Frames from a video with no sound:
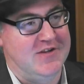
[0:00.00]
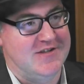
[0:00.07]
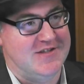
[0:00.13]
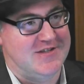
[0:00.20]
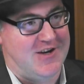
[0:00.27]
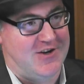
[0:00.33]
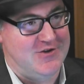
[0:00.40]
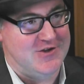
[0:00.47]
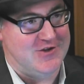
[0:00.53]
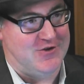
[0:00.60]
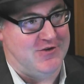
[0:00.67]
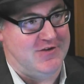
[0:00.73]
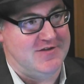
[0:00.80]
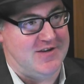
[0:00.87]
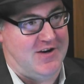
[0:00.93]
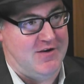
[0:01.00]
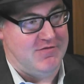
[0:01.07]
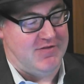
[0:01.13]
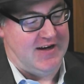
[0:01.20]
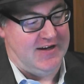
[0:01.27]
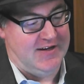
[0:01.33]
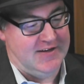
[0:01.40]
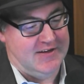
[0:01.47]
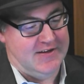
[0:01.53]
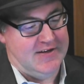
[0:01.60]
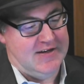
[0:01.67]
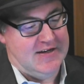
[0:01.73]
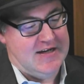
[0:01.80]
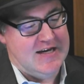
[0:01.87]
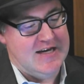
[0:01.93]
is so sure it's over.
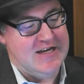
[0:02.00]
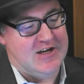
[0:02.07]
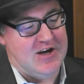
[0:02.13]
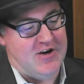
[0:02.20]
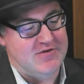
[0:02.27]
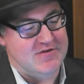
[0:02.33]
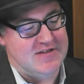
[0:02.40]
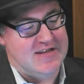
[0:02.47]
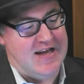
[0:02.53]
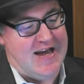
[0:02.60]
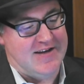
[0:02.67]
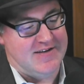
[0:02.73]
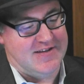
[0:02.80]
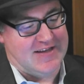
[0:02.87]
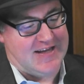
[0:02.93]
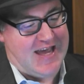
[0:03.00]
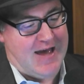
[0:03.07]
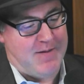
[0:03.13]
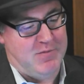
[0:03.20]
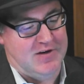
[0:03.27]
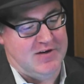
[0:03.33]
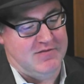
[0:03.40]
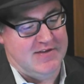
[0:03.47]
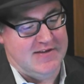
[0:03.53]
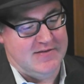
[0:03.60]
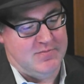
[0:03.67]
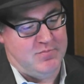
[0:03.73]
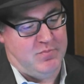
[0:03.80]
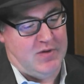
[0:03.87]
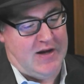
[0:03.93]
He goes down to the cabin of his
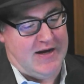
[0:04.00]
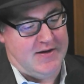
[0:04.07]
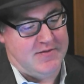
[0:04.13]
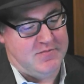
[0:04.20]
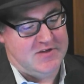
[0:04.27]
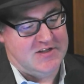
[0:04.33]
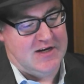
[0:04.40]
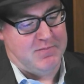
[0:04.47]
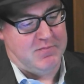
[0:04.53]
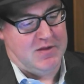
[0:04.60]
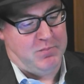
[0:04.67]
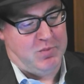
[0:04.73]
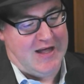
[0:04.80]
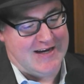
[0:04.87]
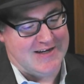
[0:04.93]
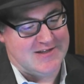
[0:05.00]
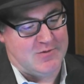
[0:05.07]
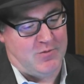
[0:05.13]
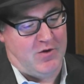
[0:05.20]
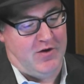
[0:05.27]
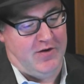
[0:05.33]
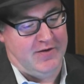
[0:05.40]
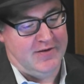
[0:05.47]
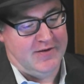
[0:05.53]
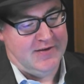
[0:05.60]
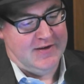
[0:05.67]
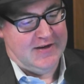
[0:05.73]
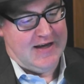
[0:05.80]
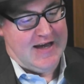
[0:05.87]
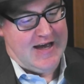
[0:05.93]
uh, ship, the Black Swan,
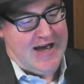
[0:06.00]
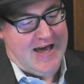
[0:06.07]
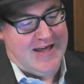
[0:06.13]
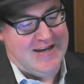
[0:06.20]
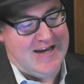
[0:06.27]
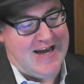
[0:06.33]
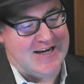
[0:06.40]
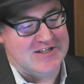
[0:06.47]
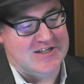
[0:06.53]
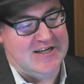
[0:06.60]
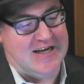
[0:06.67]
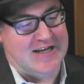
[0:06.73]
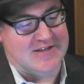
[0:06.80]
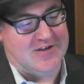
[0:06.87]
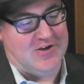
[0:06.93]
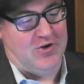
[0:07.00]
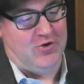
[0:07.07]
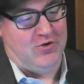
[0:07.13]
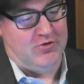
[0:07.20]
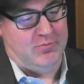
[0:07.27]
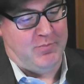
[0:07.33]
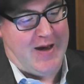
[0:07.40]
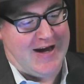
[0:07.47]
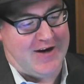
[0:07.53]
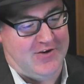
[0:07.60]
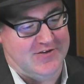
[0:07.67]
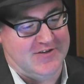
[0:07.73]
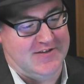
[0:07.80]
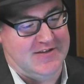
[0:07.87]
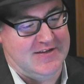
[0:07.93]
and he actually gets called back
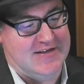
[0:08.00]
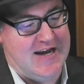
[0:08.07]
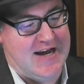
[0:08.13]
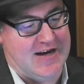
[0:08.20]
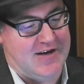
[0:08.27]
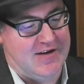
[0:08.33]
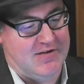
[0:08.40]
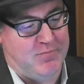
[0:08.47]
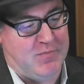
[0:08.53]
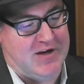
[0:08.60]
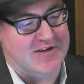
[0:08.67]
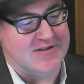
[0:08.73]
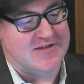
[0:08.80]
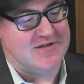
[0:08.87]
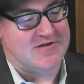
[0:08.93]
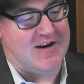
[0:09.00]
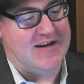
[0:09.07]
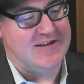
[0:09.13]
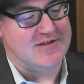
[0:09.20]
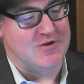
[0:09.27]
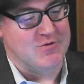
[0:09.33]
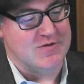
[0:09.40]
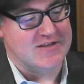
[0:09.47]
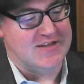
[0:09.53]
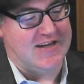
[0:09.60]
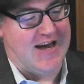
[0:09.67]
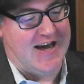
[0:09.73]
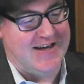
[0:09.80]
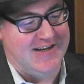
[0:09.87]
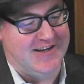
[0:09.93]
onto the deck because Stray 2 is
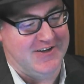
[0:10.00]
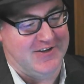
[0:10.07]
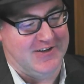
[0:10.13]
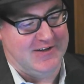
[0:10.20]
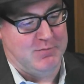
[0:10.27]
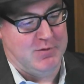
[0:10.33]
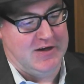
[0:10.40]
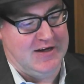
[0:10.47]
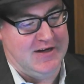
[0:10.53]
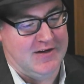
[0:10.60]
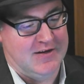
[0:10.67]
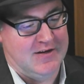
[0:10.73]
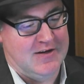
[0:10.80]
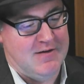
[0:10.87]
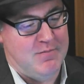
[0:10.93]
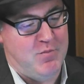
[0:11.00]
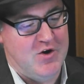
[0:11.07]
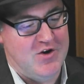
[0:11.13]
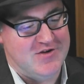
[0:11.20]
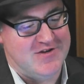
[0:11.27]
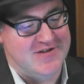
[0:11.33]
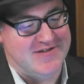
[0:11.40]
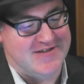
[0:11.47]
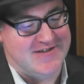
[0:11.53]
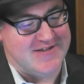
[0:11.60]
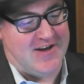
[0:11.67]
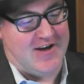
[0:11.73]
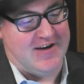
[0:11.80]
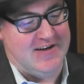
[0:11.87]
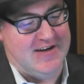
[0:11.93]
gaining on Liberty. Bertrand's
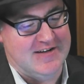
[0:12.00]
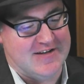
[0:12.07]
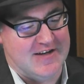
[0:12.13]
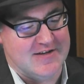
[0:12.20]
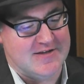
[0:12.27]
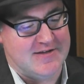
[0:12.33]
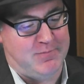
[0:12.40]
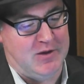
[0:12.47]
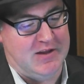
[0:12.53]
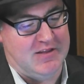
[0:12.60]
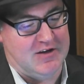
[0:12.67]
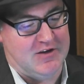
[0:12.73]
decided he's going to split the